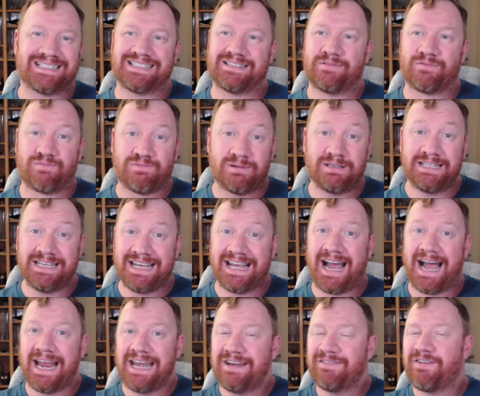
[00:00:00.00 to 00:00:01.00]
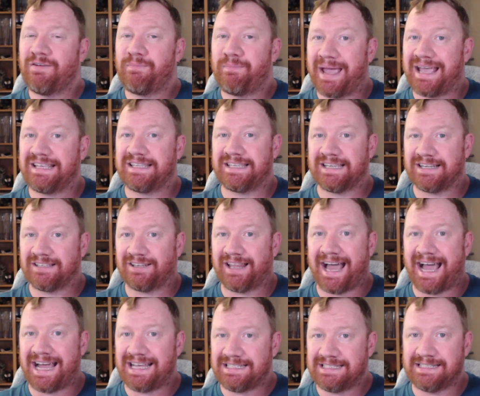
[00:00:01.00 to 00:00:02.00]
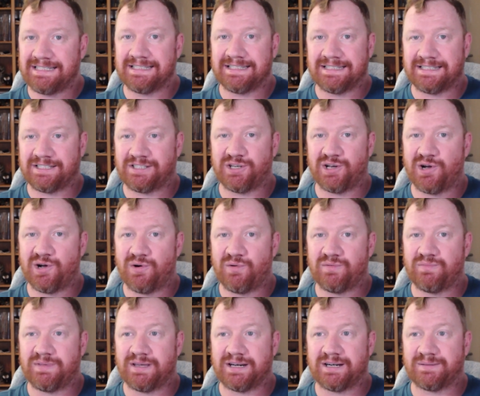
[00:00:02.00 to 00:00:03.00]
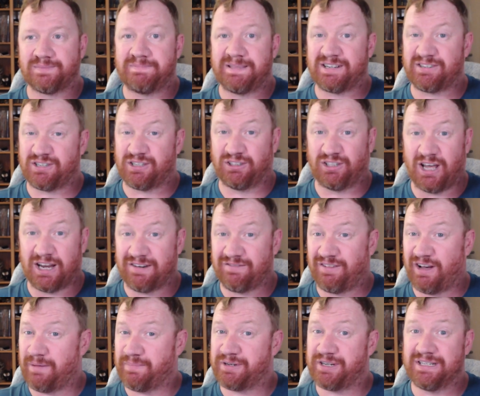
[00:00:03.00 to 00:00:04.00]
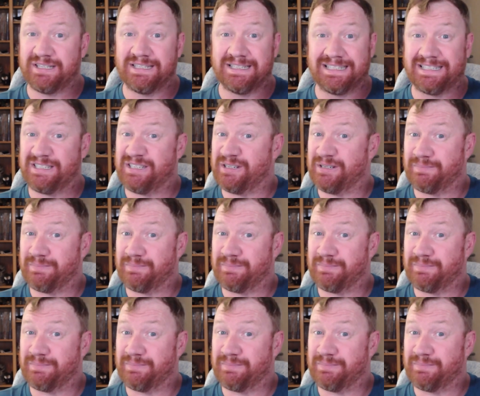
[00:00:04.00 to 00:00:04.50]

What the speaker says: really kind of a basic class, so there's a lot of options.